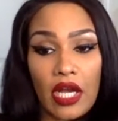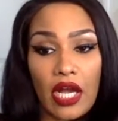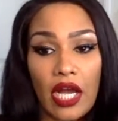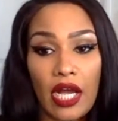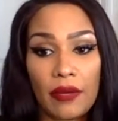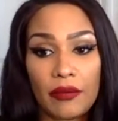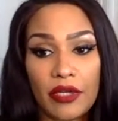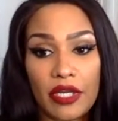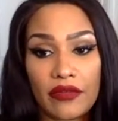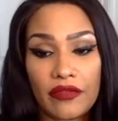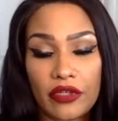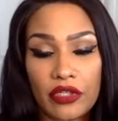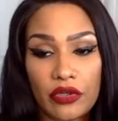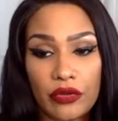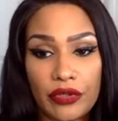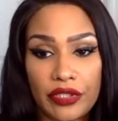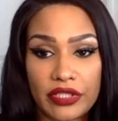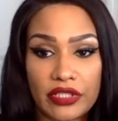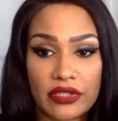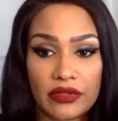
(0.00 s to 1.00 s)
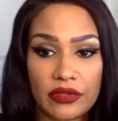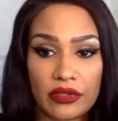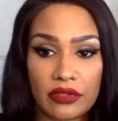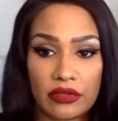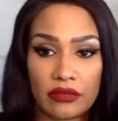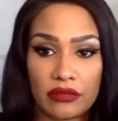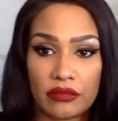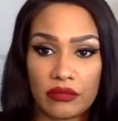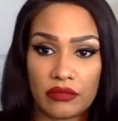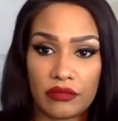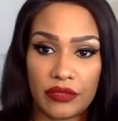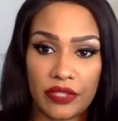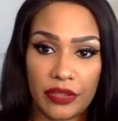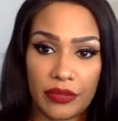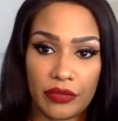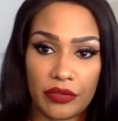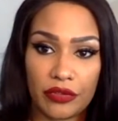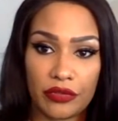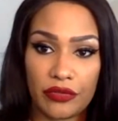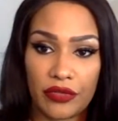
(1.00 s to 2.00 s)
I'm never going to be
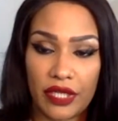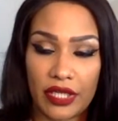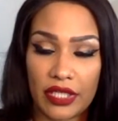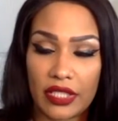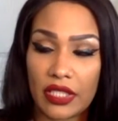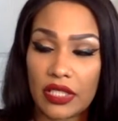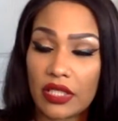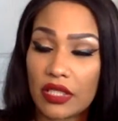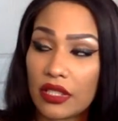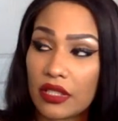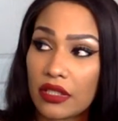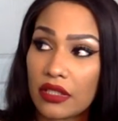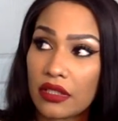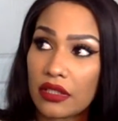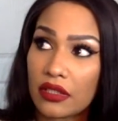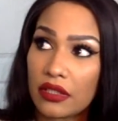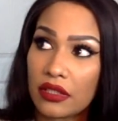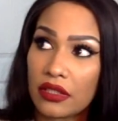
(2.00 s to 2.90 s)
able to do that again,